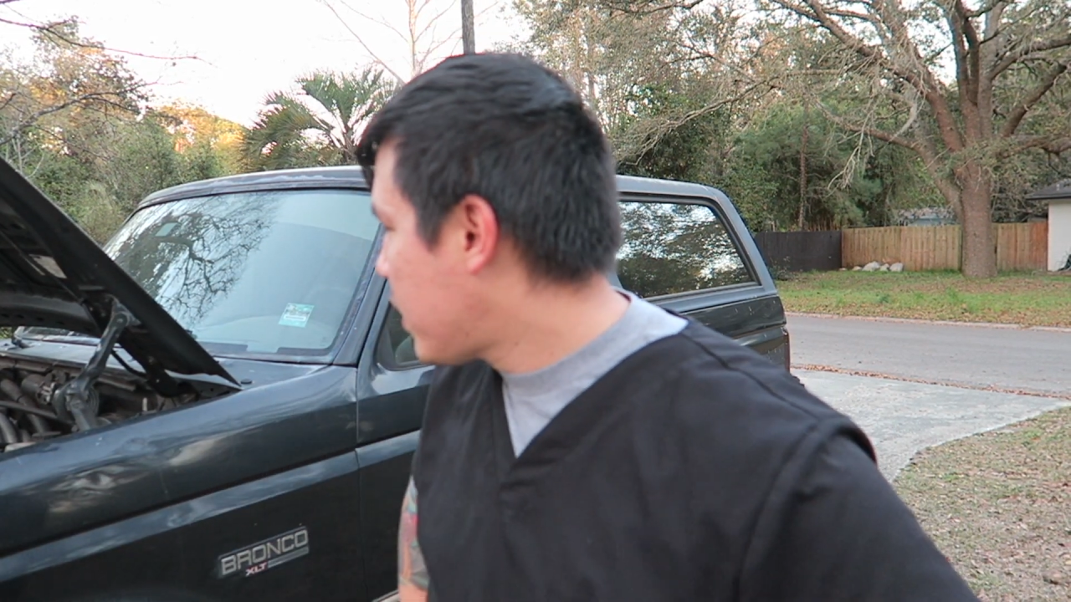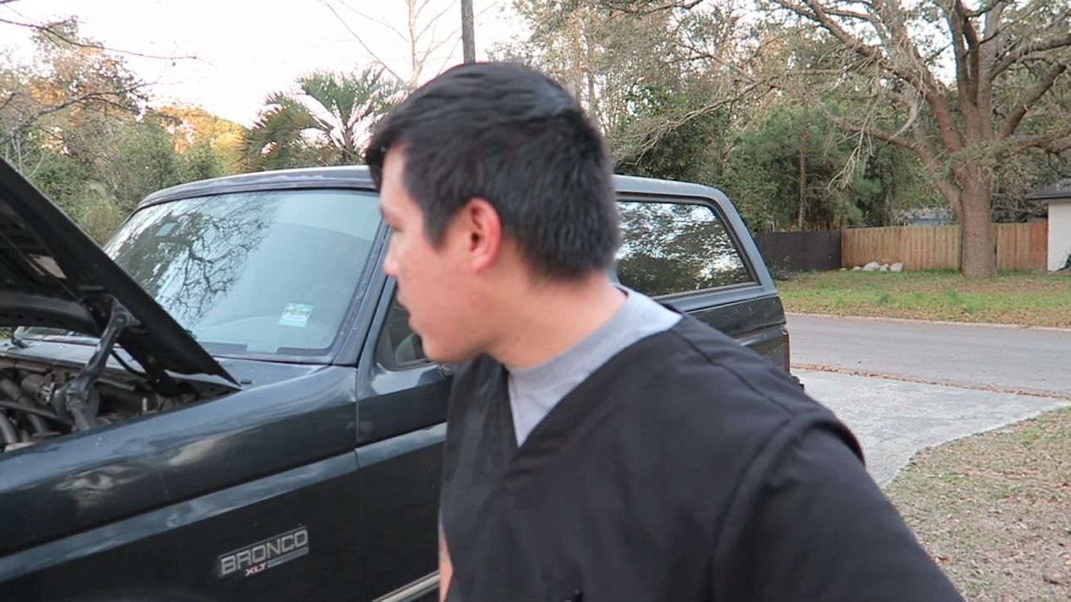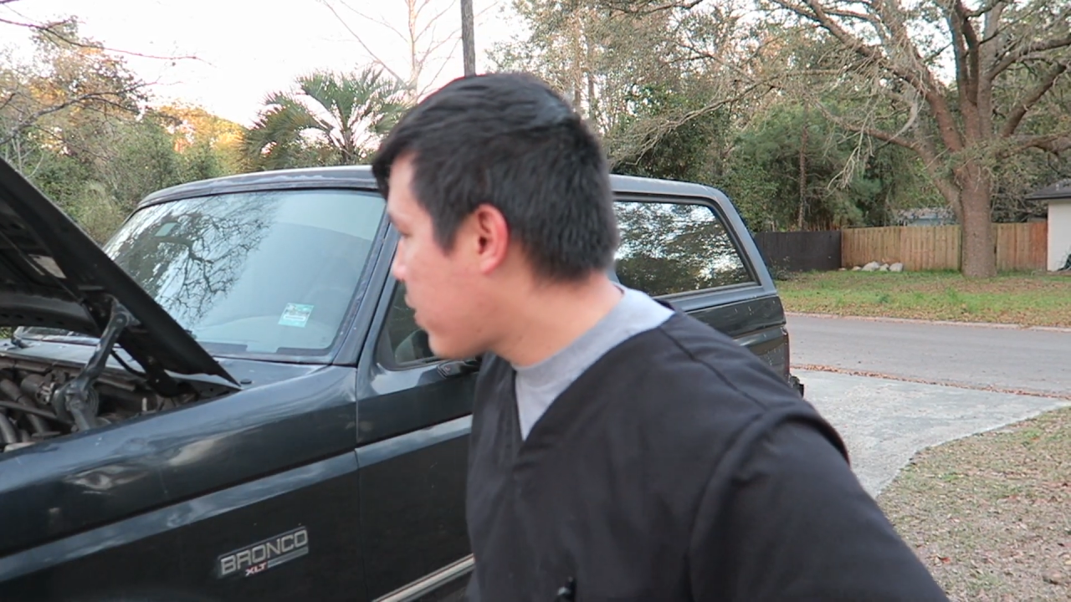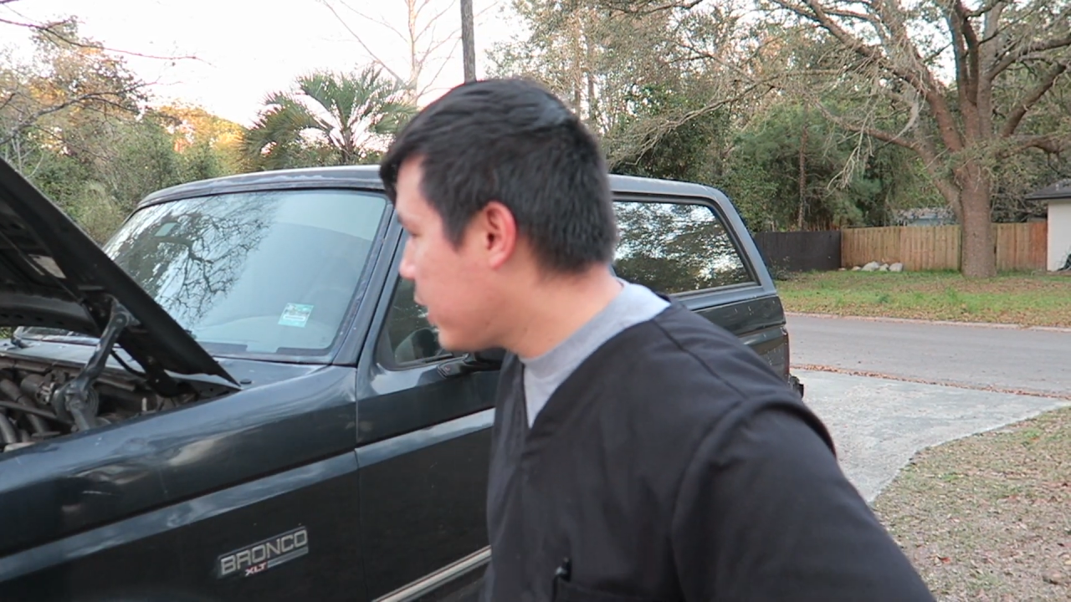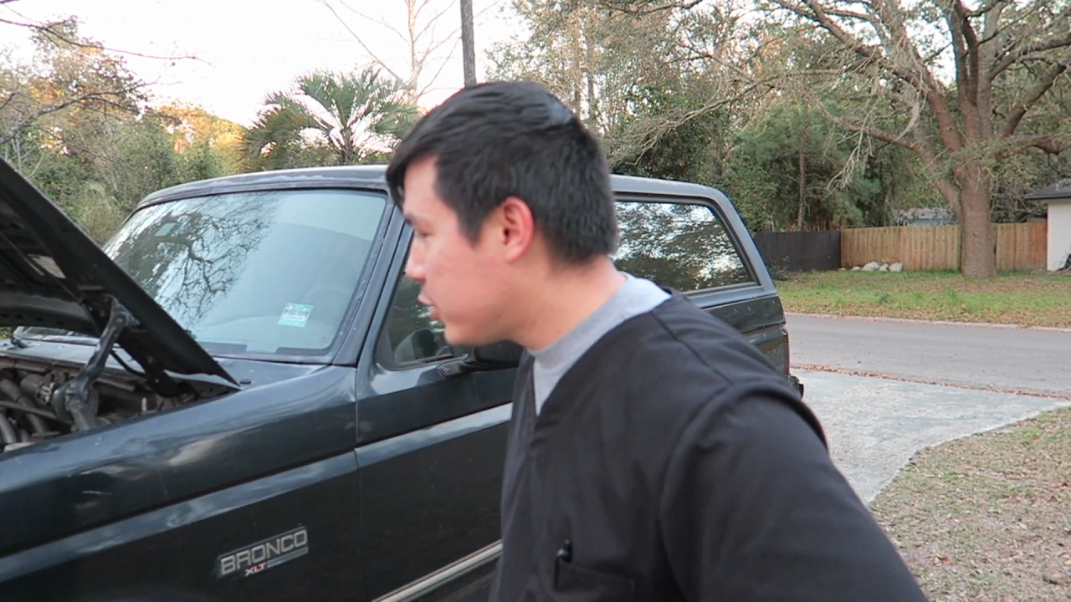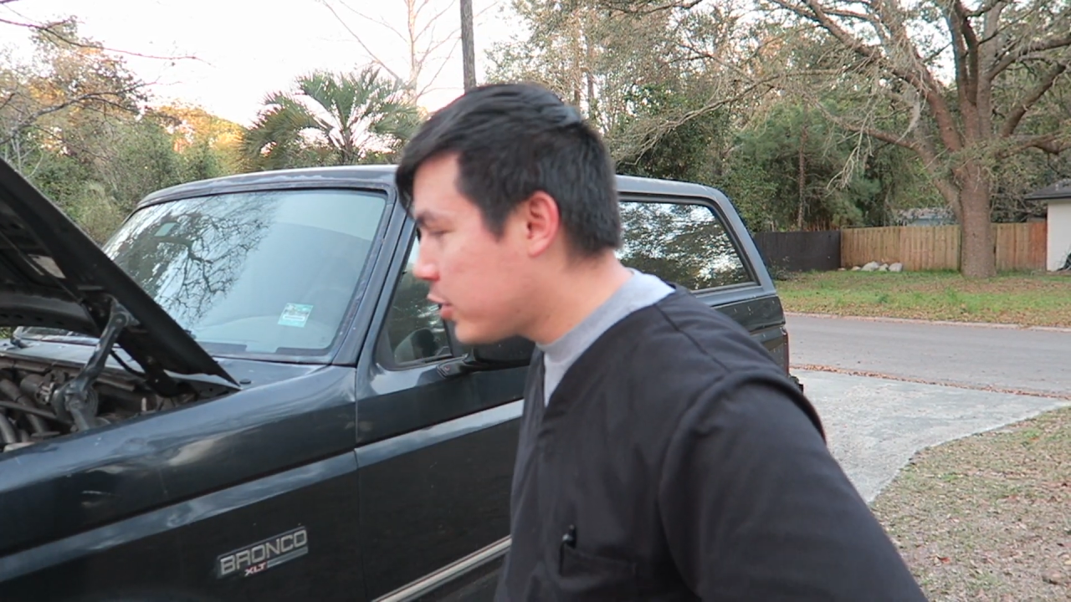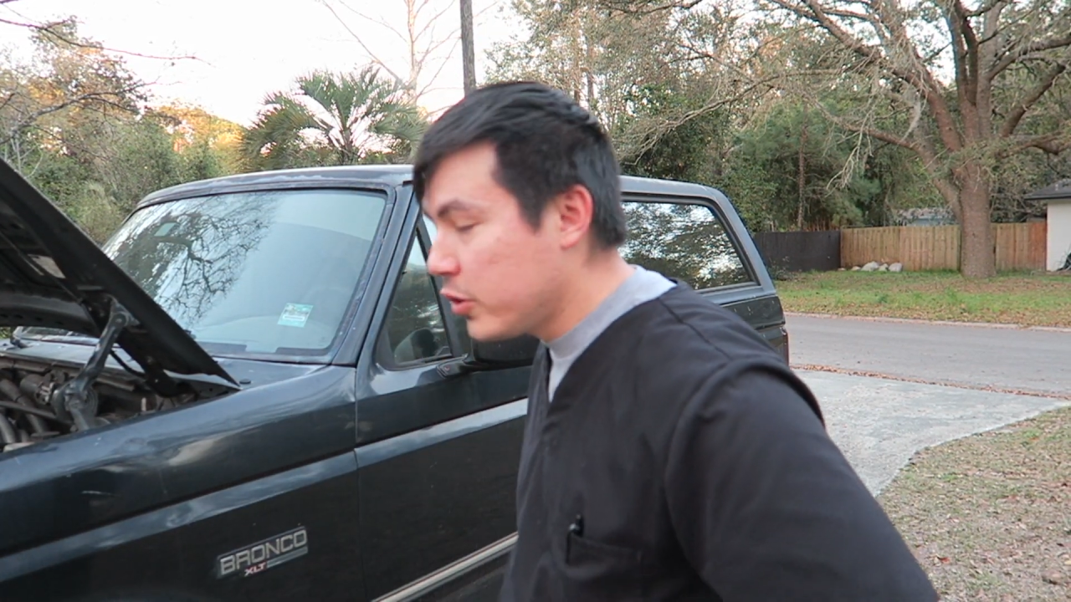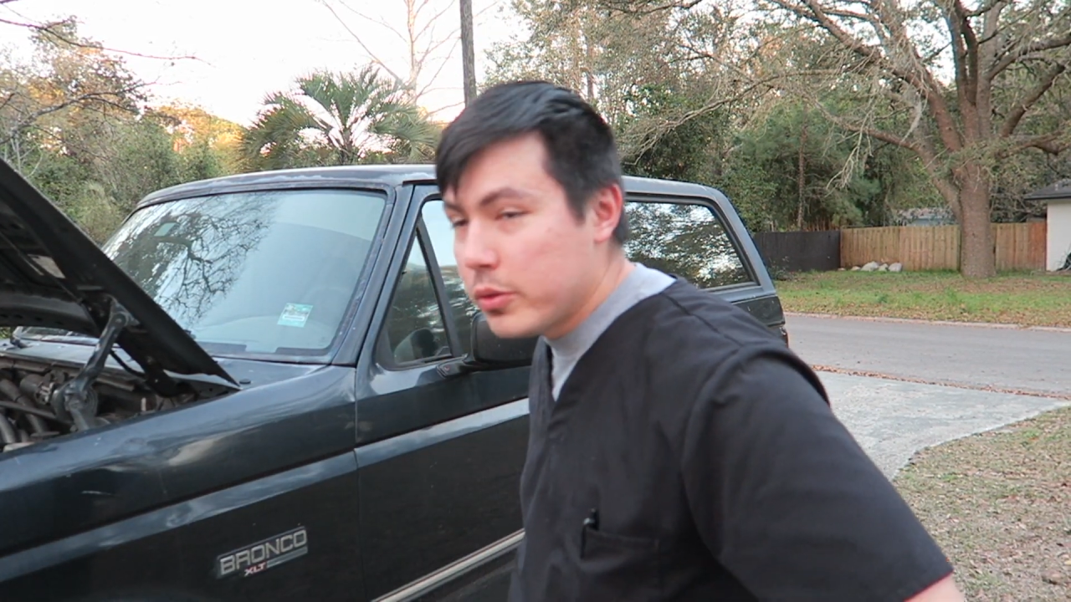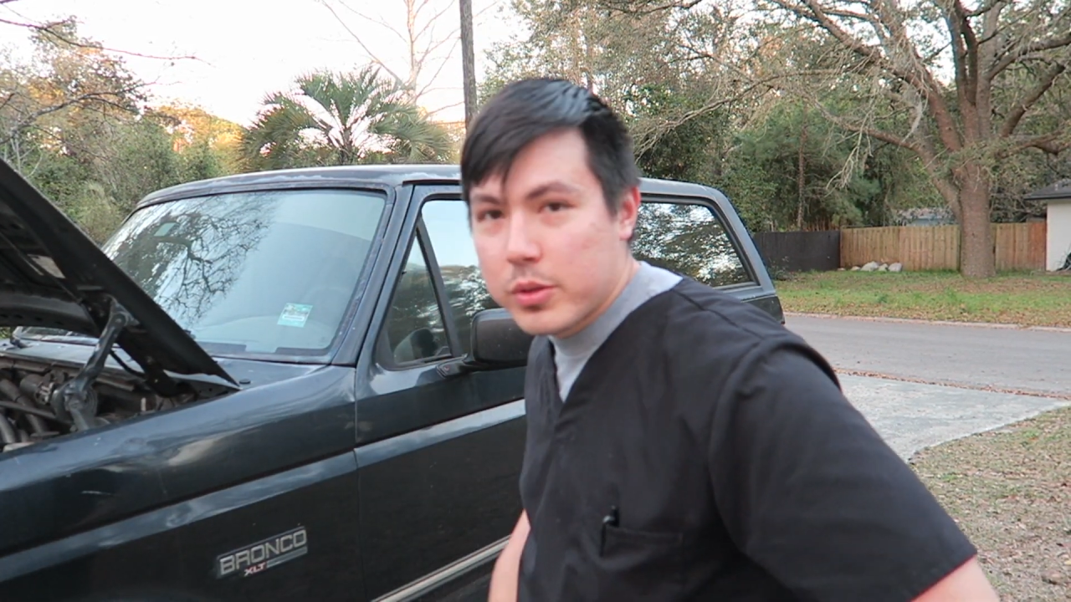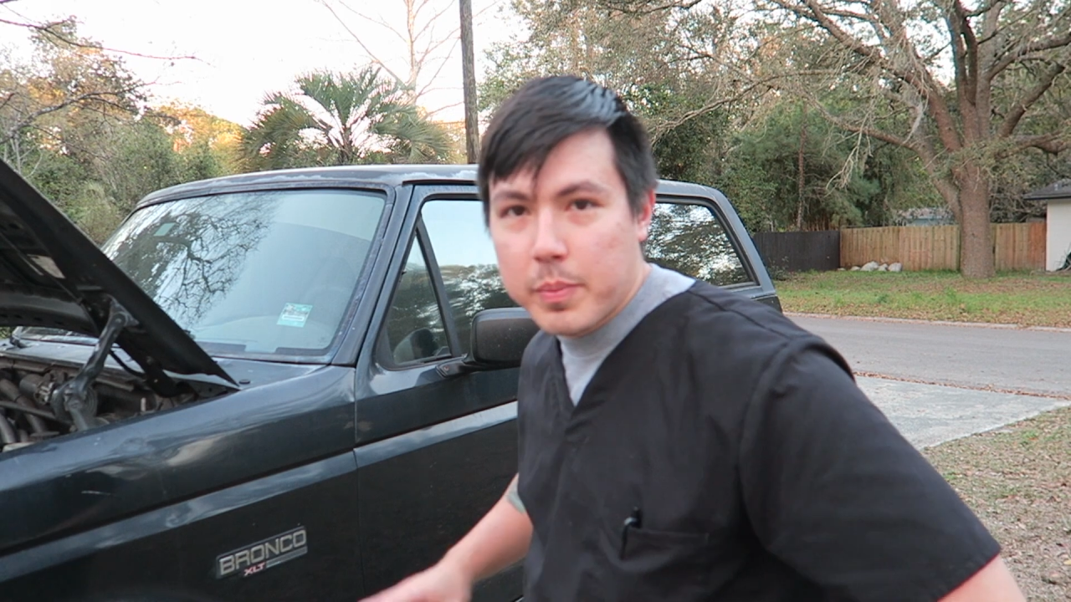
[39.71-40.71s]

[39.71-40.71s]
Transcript: Nothing too